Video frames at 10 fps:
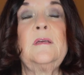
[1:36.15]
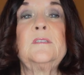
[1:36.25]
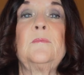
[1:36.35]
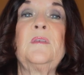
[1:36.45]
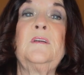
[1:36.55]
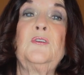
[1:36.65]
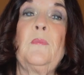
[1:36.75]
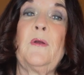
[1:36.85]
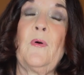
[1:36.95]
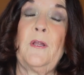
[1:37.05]
Some things
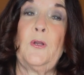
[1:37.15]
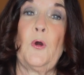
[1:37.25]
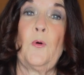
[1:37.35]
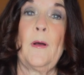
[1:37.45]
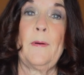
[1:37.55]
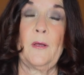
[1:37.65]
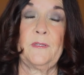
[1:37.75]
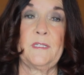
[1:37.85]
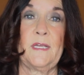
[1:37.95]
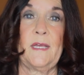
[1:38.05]
you might want to know
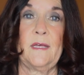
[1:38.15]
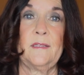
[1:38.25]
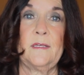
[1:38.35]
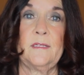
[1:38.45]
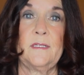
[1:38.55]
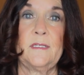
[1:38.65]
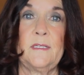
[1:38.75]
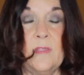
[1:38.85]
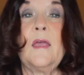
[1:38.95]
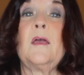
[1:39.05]
about
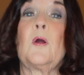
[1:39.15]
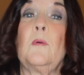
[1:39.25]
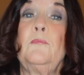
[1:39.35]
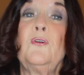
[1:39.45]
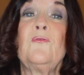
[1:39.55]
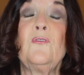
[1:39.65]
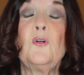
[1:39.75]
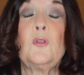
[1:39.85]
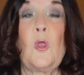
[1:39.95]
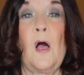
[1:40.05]
Lisianthus: they are a
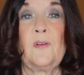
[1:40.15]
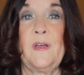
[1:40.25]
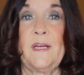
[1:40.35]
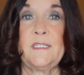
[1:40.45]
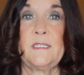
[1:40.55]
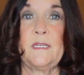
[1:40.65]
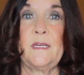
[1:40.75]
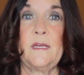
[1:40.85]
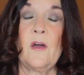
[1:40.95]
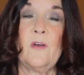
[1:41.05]
beautiful,
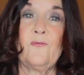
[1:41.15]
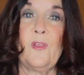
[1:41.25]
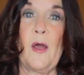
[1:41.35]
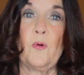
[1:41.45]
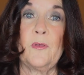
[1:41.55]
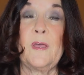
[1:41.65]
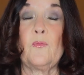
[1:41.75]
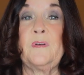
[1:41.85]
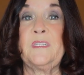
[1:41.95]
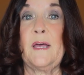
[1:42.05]
long-lasting cut flower
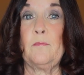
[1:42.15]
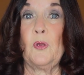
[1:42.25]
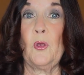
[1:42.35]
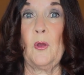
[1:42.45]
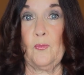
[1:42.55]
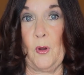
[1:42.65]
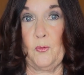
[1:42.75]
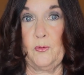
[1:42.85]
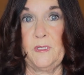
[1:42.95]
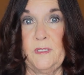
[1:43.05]
that resemble a
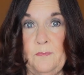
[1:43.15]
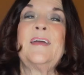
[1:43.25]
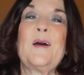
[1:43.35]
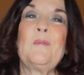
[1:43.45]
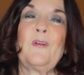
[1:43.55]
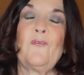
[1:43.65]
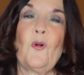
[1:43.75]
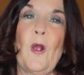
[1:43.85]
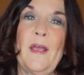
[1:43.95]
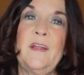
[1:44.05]
rose. They come in a
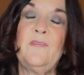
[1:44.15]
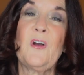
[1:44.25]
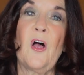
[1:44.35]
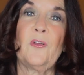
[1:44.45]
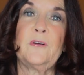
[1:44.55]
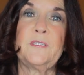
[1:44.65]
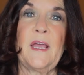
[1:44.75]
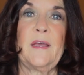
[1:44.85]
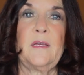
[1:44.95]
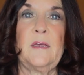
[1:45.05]
variety of colors
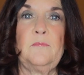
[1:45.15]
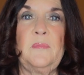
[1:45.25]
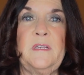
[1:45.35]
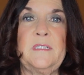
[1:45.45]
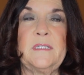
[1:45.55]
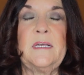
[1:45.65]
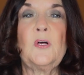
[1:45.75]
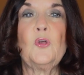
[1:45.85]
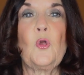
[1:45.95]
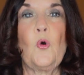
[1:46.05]
and can be
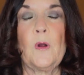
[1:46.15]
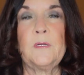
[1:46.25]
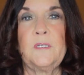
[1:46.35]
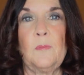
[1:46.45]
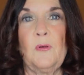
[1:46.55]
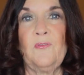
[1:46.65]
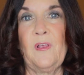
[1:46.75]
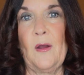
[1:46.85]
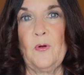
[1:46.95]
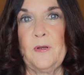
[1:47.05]
single or double
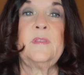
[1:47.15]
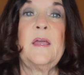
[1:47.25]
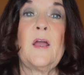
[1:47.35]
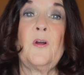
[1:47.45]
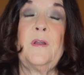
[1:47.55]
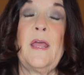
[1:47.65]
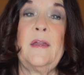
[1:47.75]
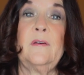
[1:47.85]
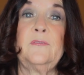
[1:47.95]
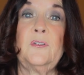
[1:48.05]
flowered. They are
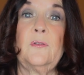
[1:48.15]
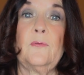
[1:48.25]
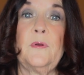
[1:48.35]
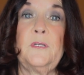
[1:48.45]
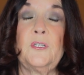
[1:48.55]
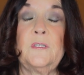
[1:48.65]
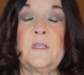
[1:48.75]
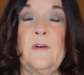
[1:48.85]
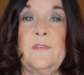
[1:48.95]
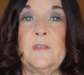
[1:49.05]
native to the
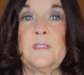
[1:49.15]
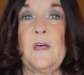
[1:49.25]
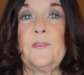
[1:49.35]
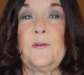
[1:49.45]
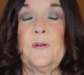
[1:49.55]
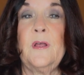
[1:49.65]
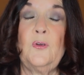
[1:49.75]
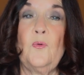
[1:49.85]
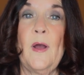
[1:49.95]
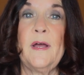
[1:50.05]
regions of the southern
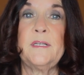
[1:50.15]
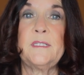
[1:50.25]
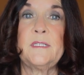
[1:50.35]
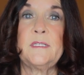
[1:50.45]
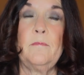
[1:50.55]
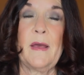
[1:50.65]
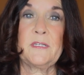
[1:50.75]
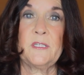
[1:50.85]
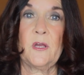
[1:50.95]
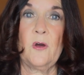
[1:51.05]
US,
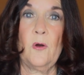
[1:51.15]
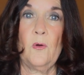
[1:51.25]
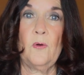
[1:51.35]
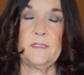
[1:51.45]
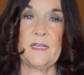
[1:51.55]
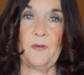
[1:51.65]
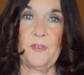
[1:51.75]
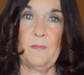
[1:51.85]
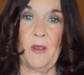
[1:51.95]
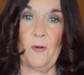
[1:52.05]
Mexico,
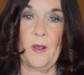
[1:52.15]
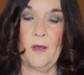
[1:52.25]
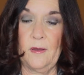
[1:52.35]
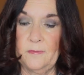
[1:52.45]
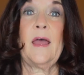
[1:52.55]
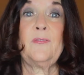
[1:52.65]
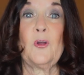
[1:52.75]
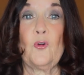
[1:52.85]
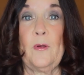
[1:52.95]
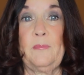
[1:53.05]
South America, and
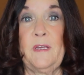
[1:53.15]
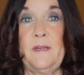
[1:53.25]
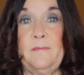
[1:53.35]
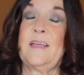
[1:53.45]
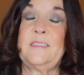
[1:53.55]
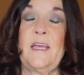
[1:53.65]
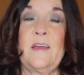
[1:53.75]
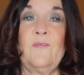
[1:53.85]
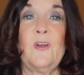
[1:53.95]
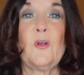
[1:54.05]
the Caribbean. They
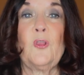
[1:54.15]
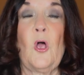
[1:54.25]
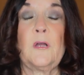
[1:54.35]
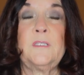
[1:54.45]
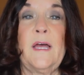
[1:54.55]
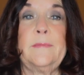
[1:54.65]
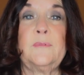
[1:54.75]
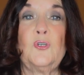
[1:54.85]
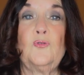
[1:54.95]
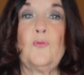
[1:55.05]
take a very long
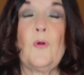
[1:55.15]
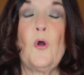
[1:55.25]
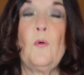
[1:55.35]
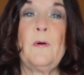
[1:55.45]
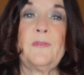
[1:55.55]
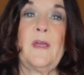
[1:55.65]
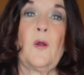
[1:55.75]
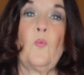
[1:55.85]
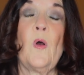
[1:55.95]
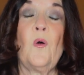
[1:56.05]
time to grow, but they
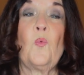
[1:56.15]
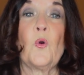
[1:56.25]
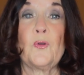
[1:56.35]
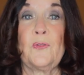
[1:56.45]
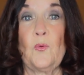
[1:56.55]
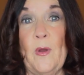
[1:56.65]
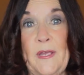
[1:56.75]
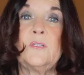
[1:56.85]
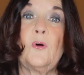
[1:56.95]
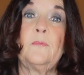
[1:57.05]
are well worth the
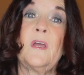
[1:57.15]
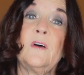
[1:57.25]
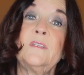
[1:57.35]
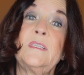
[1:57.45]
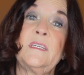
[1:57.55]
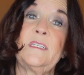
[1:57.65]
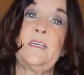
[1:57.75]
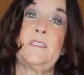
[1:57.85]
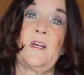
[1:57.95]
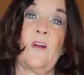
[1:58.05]
wait. So because the
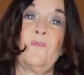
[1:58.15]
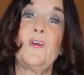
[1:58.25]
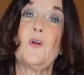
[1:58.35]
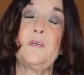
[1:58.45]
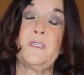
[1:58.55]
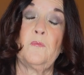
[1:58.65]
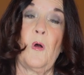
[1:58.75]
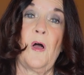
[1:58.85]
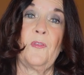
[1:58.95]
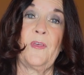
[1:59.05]
seeds are very
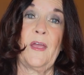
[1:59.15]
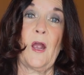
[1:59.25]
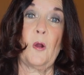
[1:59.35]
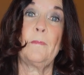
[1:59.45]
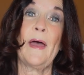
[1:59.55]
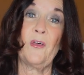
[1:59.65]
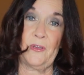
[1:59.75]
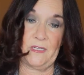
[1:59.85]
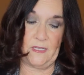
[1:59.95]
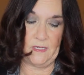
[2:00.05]
small, they are
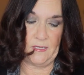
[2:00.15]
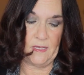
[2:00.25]
pelleted.